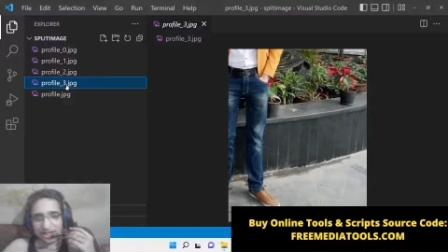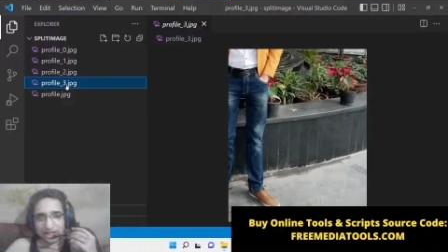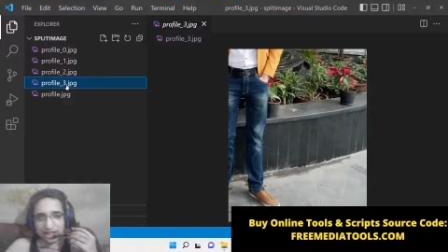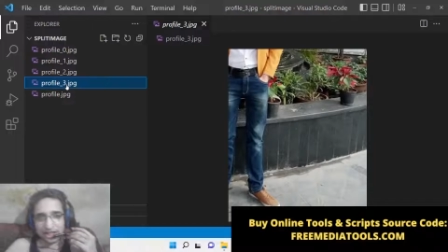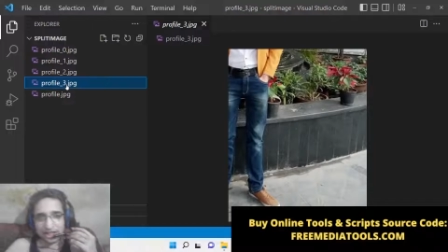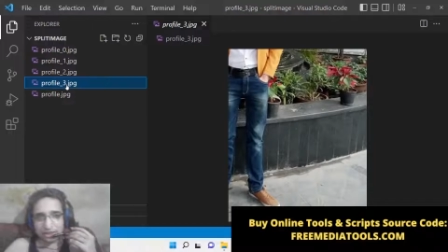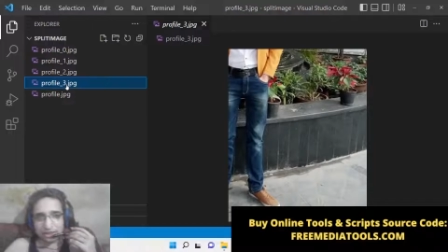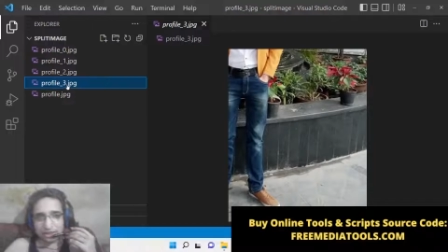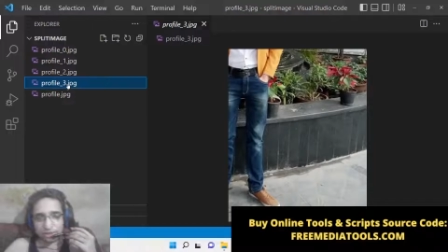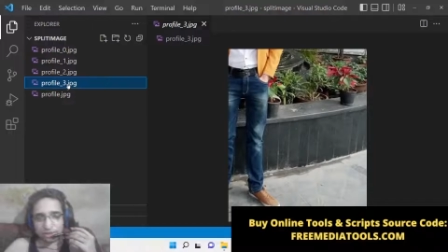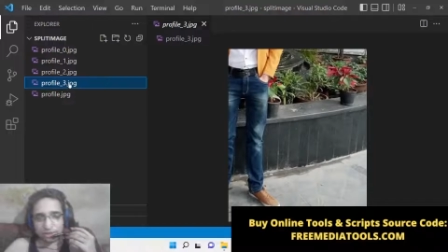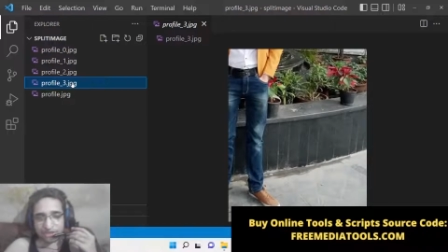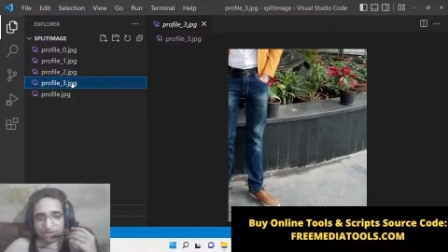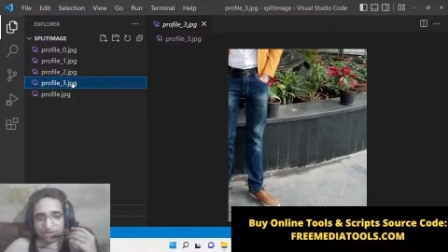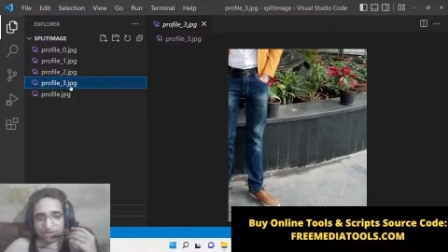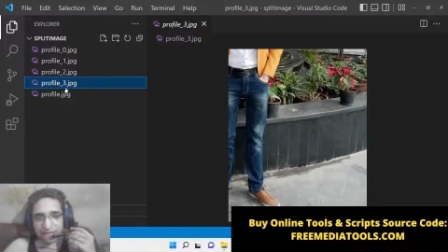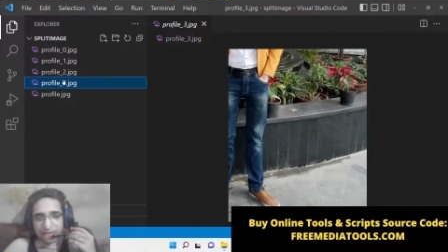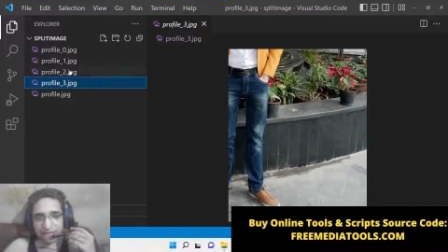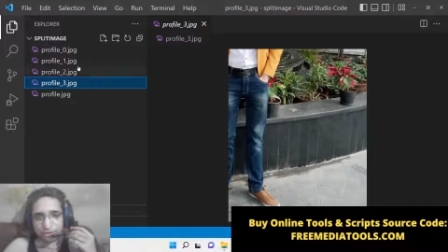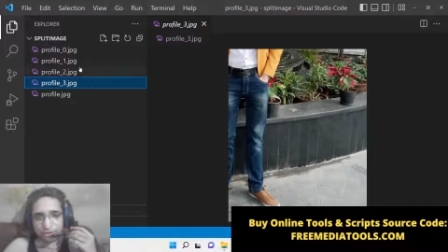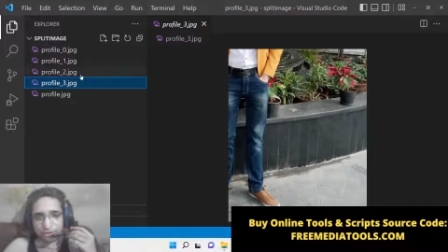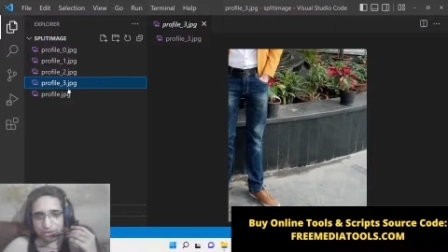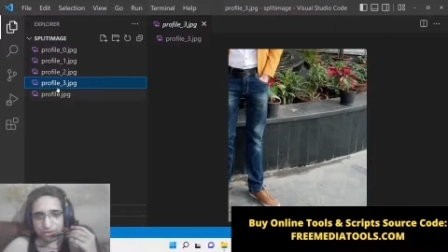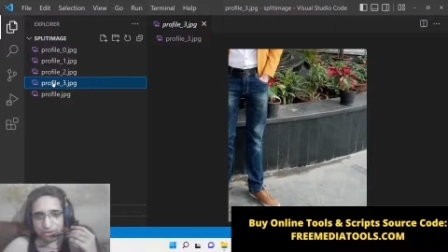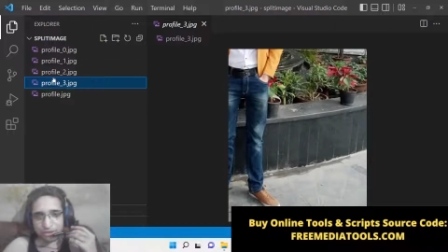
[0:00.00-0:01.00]
In those
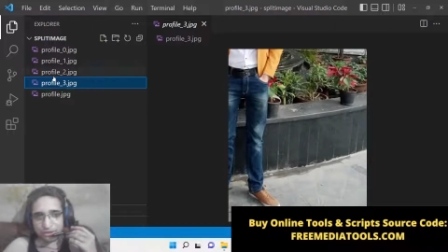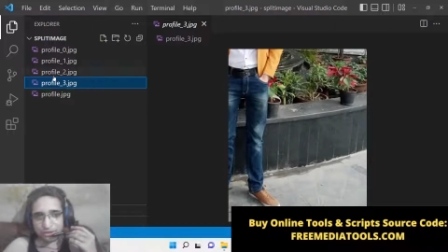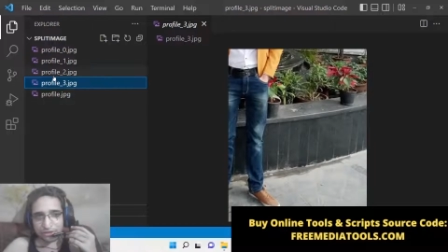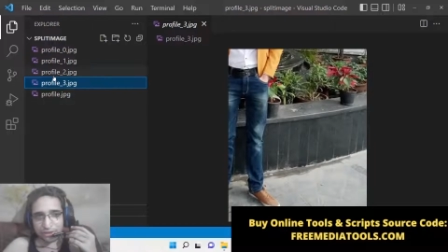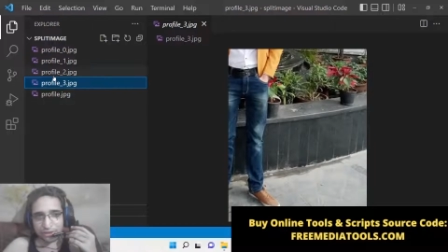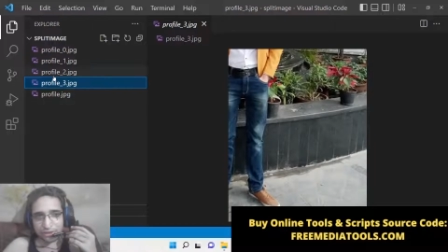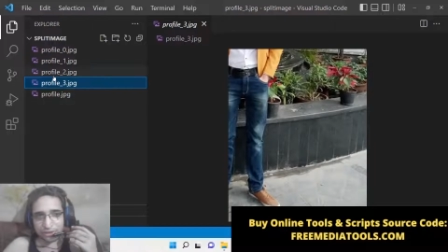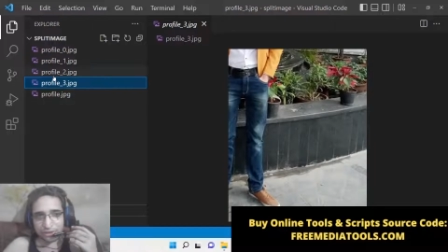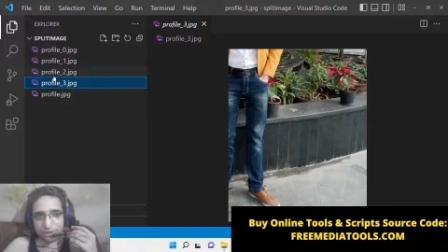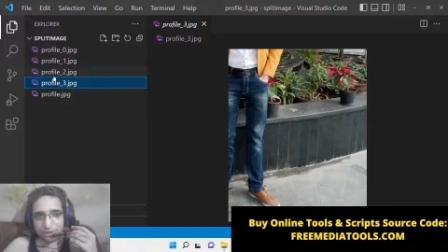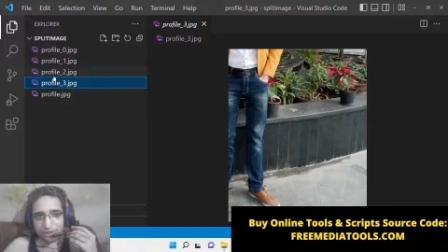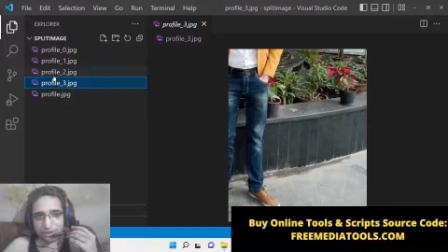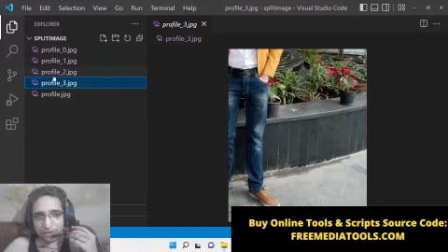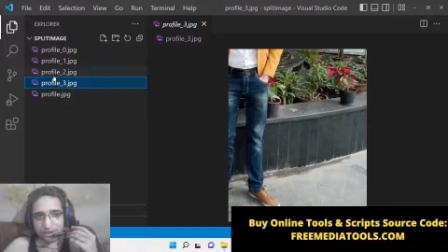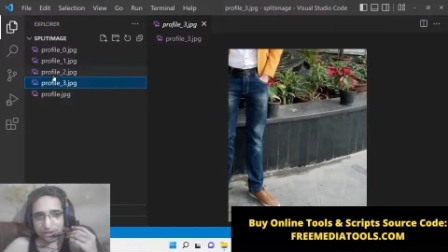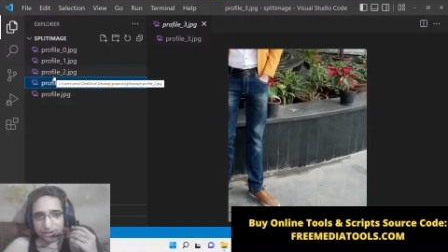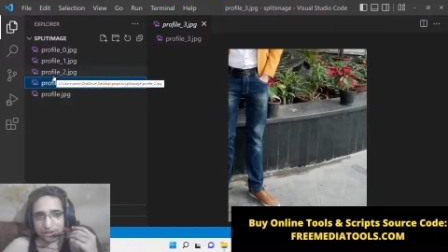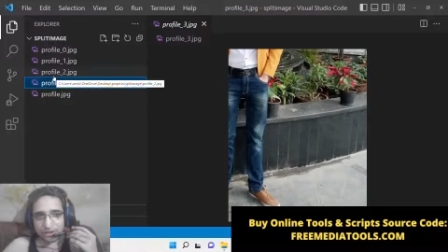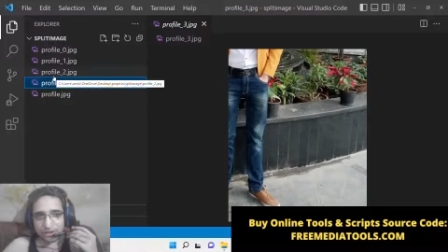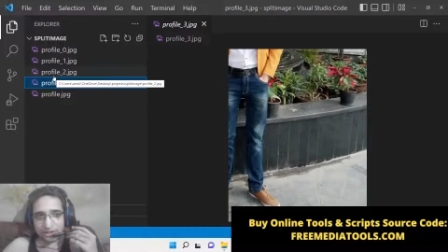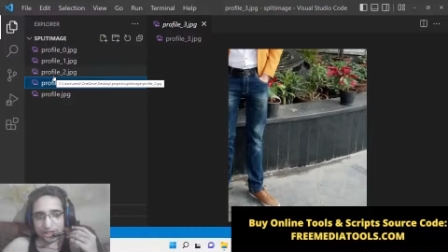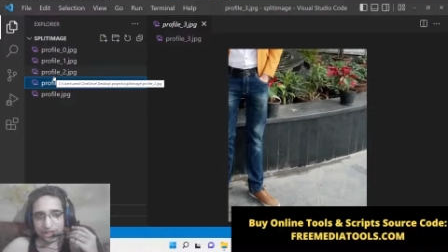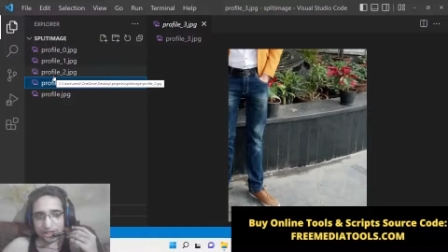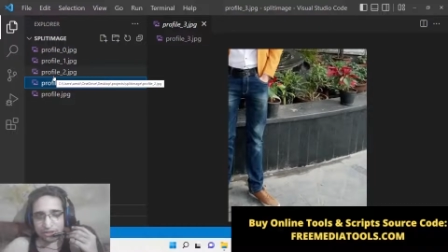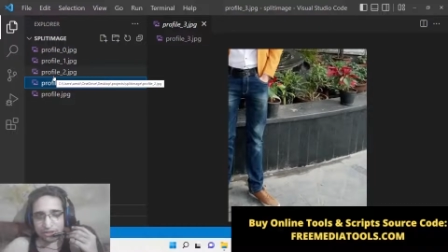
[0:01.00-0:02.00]
games also you
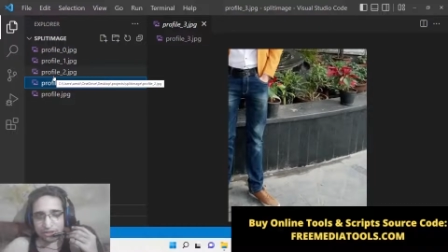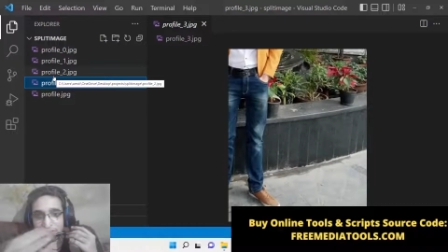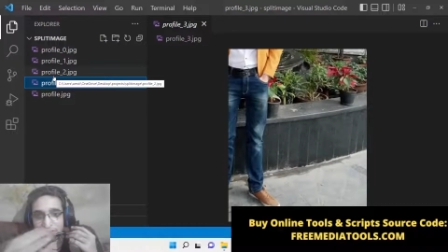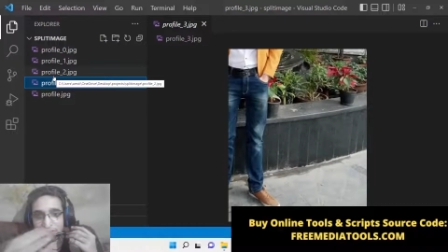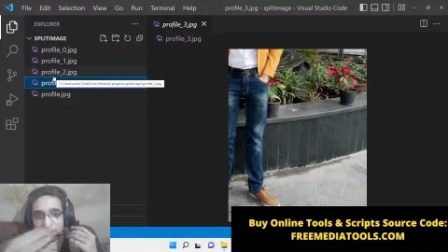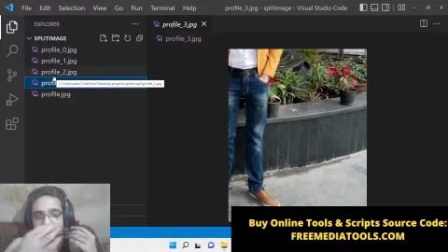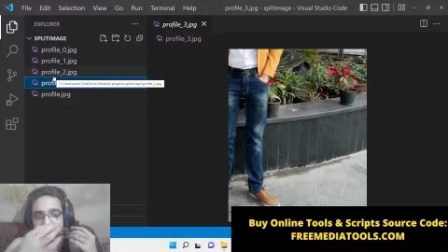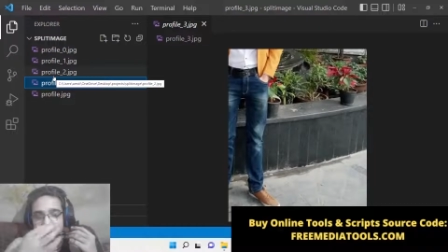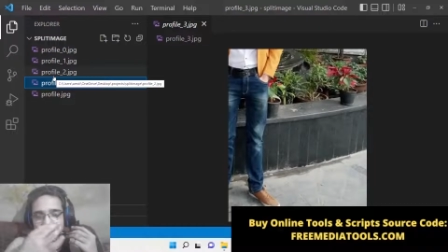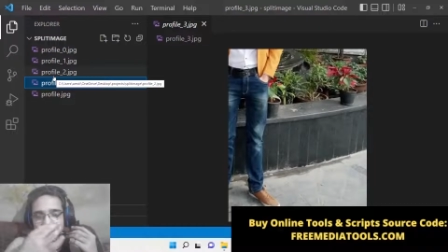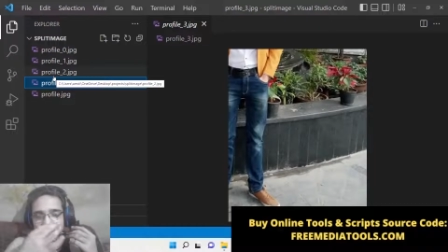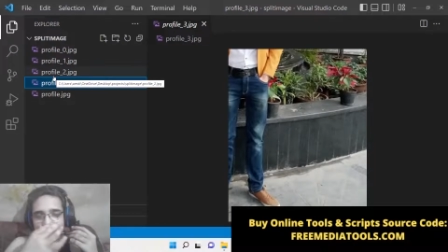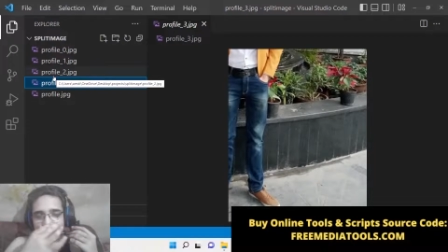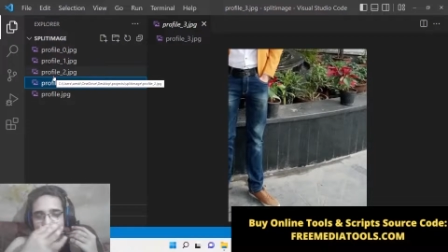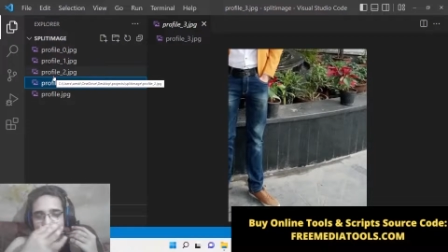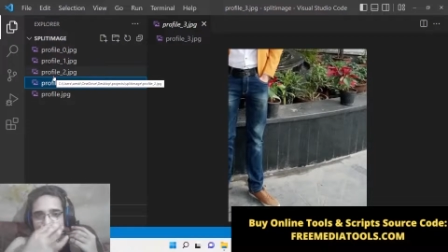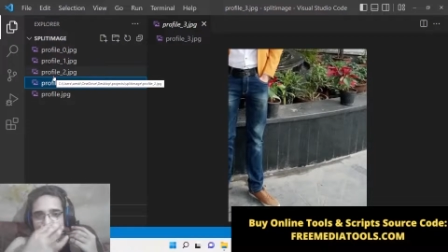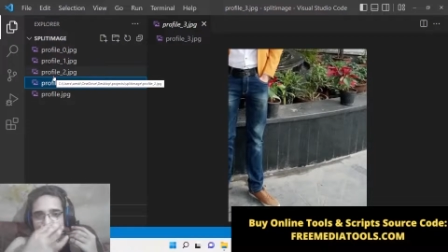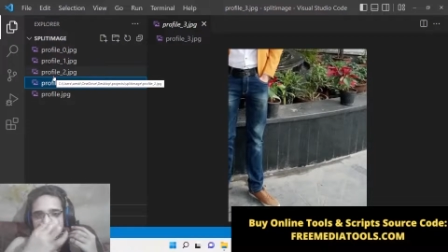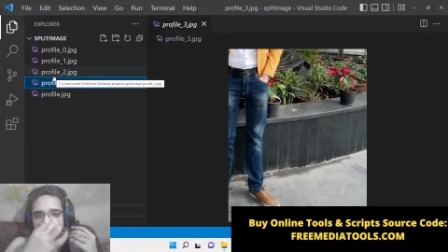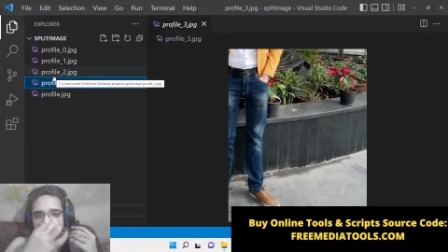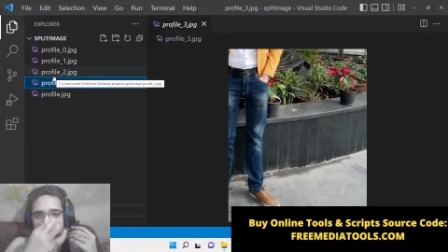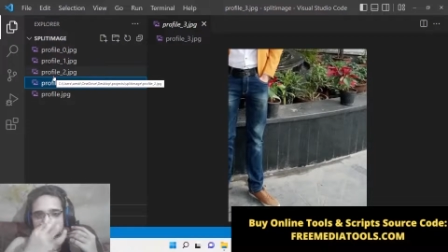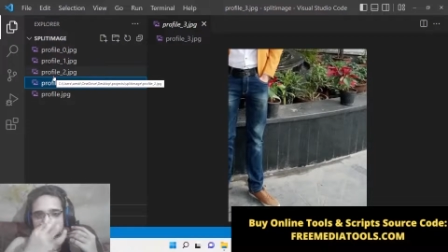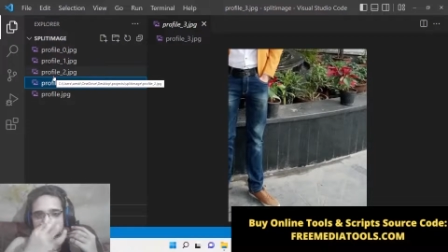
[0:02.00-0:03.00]
need to split the
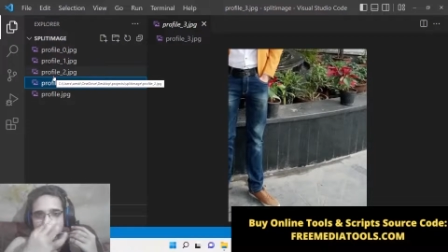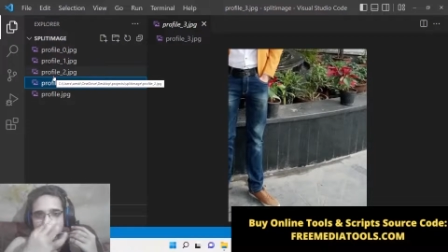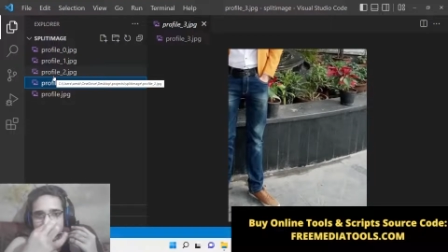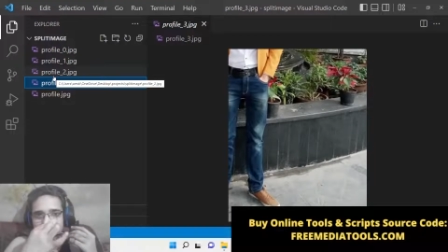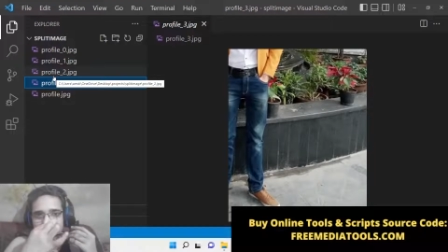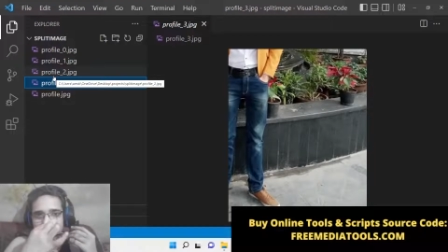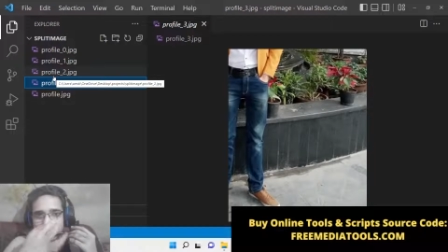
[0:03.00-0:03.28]
images.